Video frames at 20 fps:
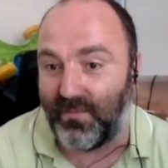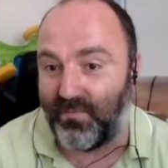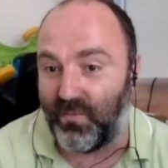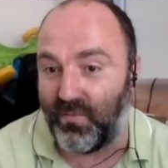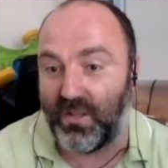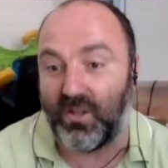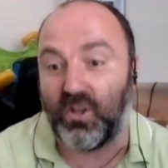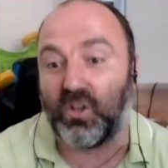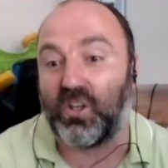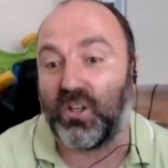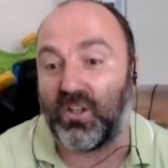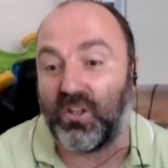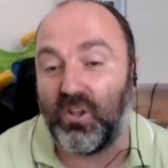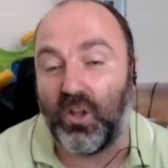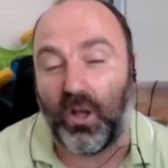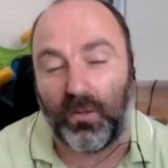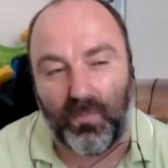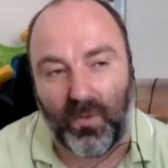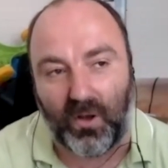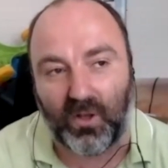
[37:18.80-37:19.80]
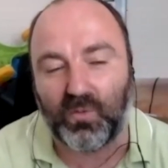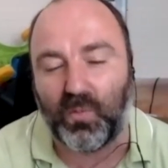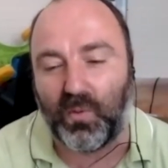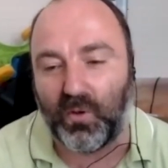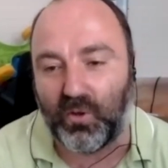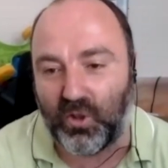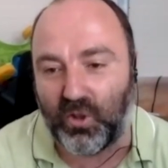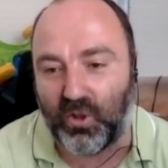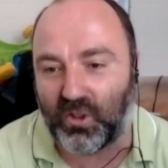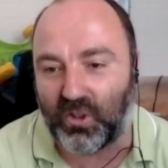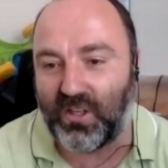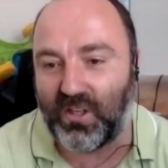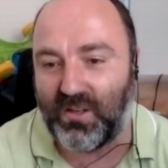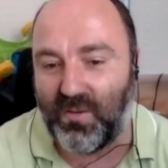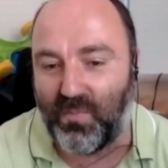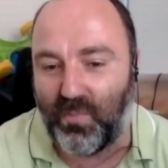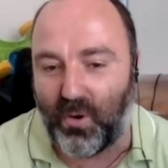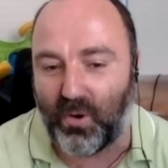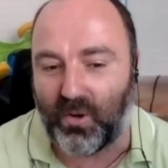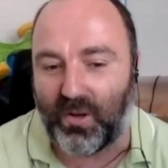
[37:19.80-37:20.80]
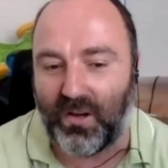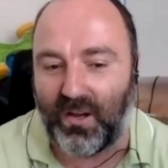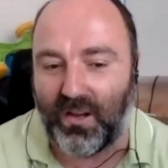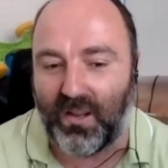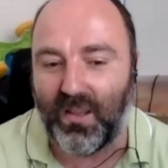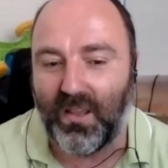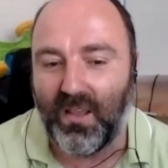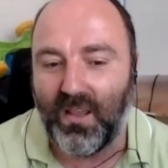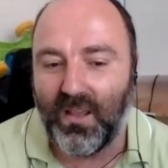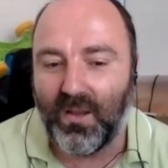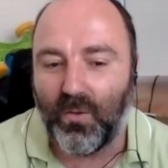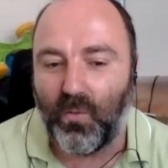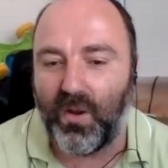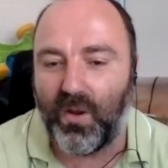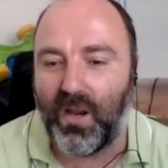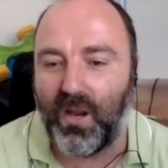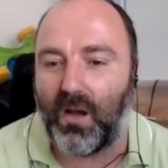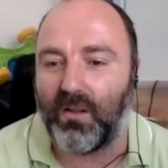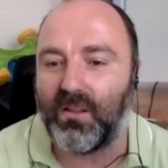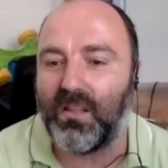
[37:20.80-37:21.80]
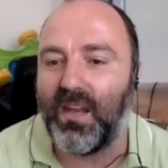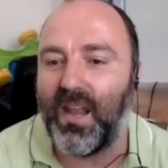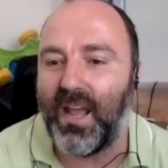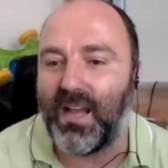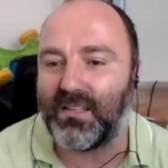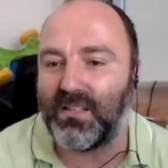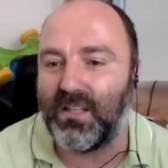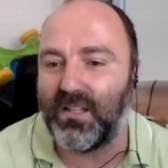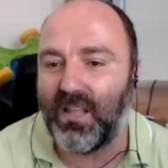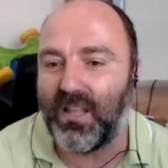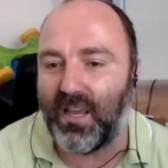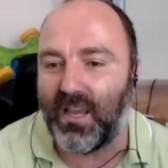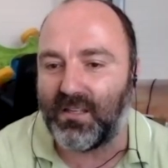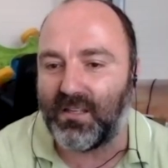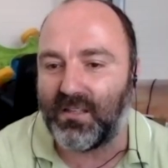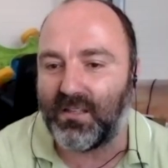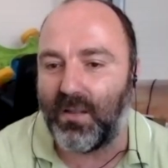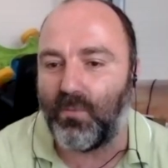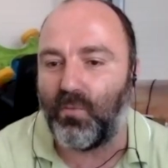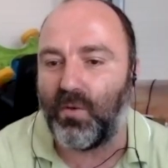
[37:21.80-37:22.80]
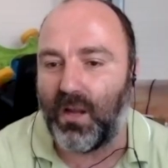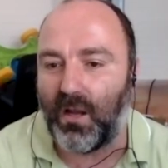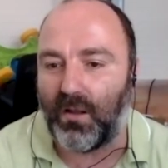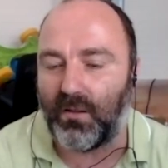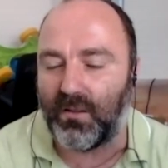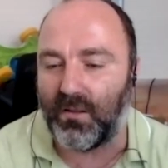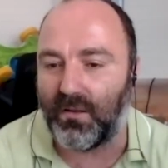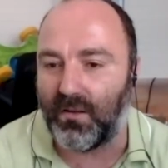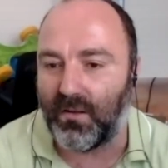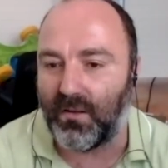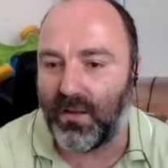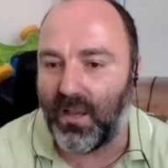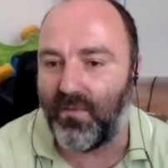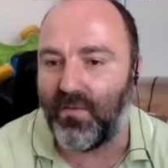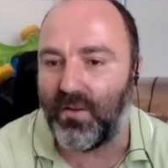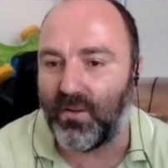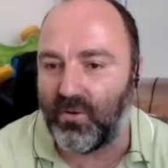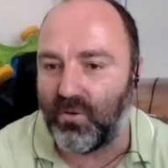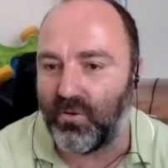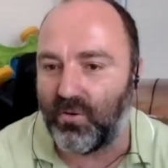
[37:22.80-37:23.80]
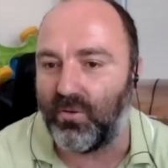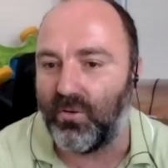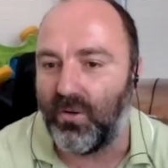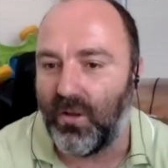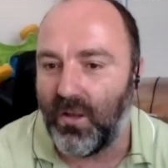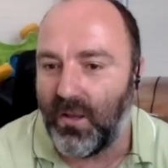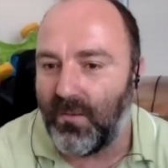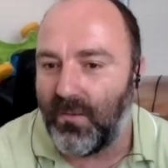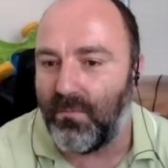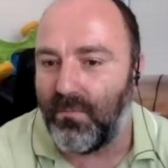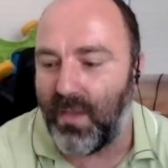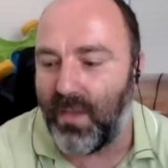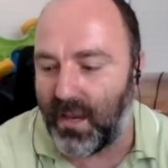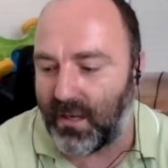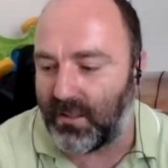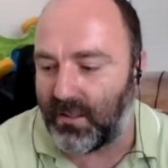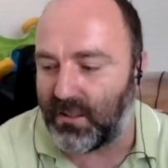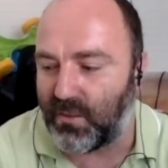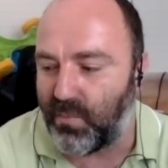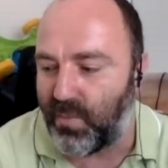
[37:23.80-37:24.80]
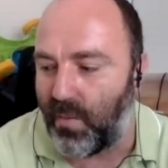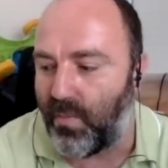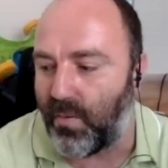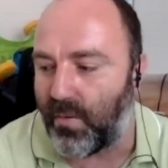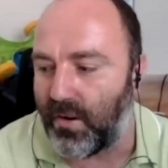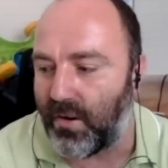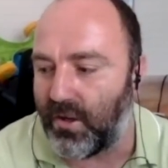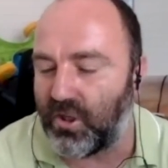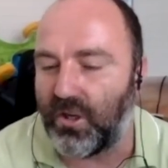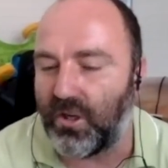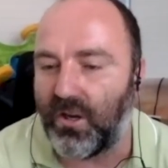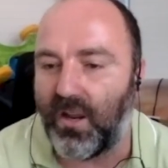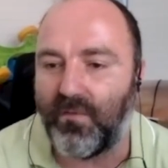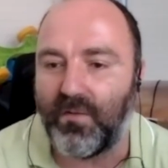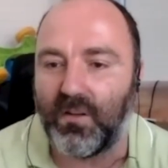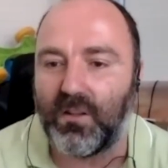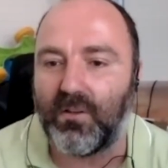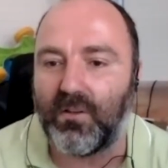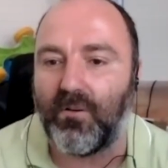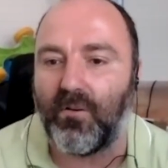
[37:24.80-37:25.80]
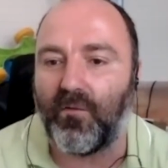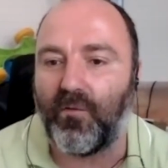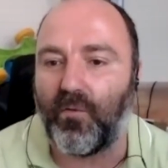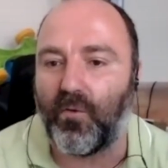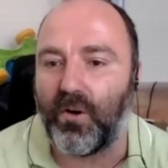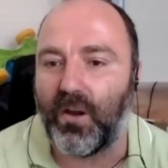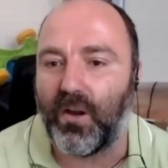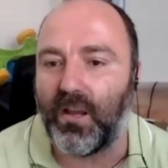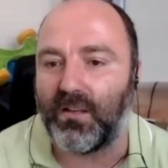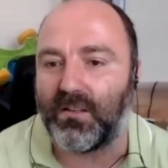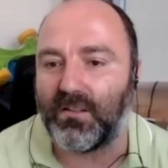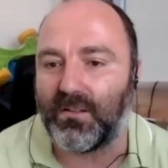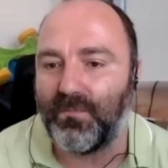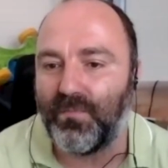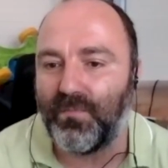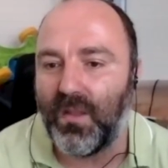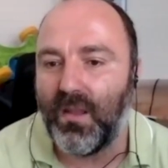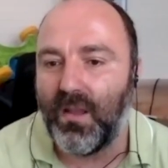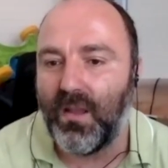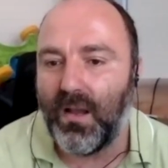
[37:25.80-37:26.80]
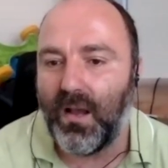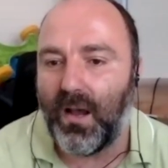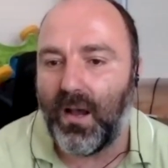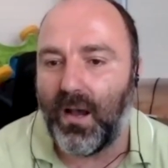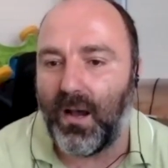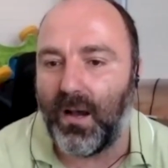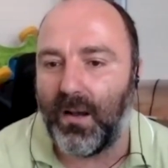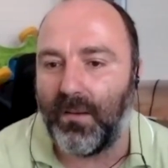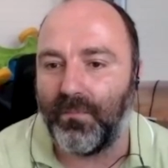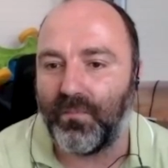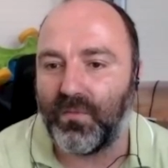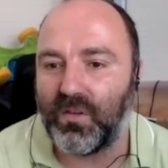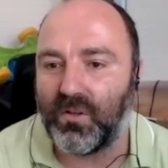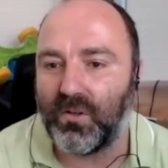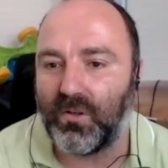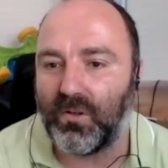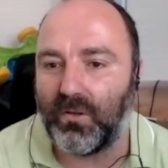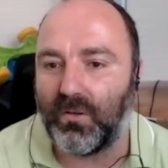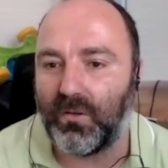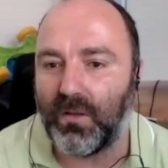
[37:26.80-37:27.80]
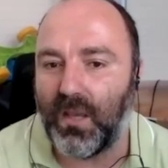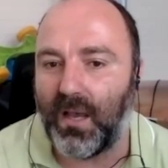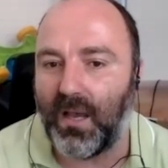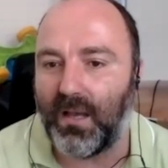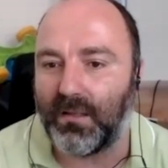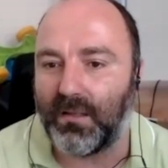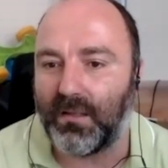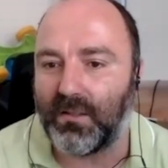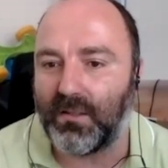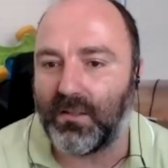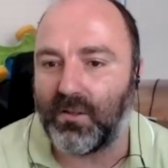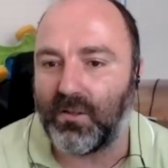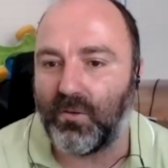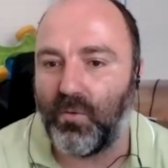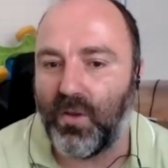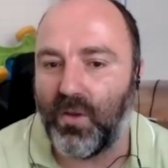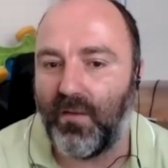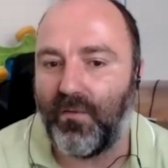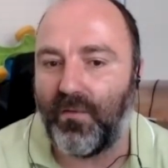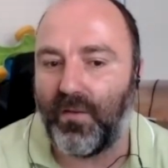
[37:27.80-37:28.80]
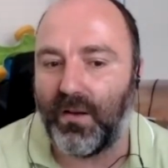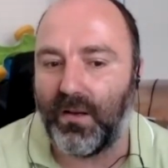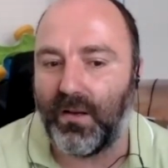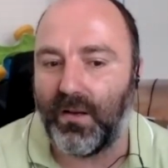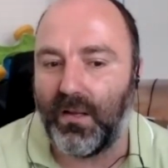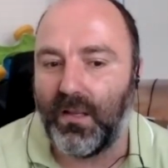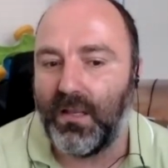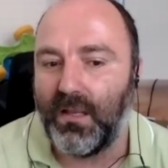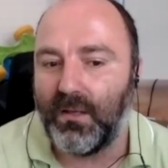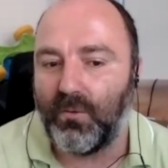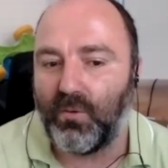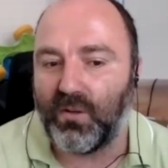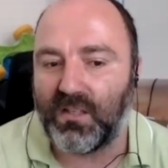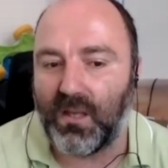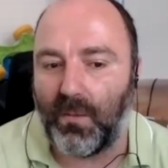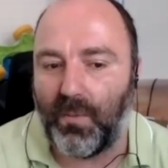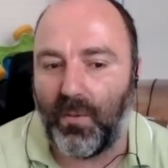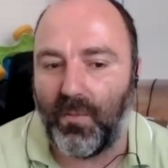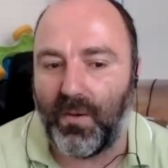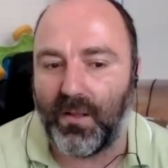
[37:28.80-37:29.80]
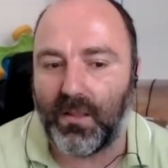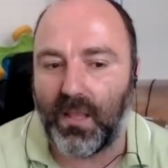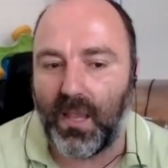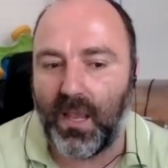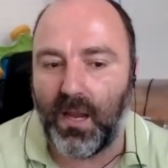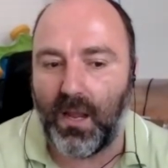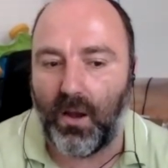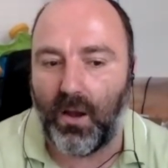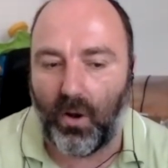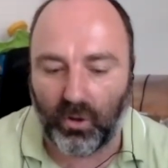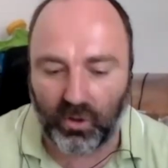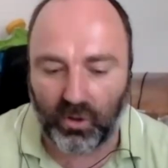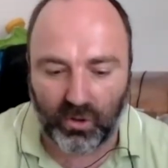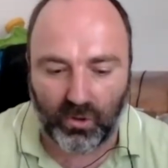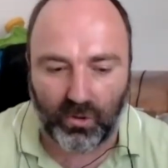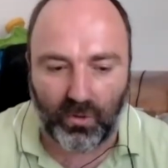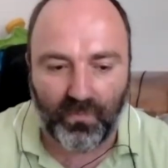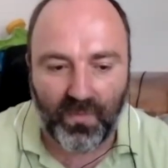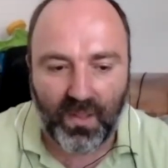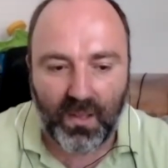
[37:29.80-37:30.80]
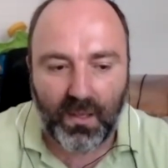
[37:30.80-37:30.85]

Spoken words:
just as importantly, without the nasty taste, and without the having to make this preparation every 3 or 4 days. So we have a supplement, and also